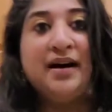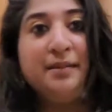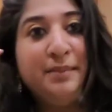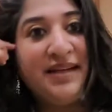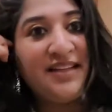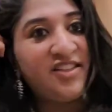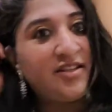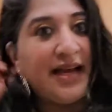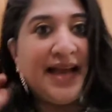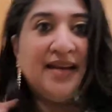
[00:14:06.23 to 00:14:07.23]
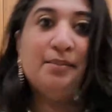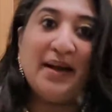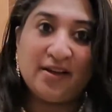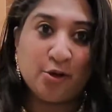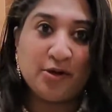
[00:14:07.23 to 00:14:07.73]
mint and
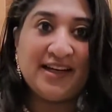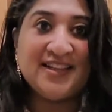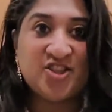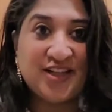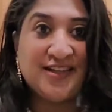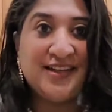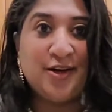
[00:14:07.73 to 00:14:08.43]
microgreen chutney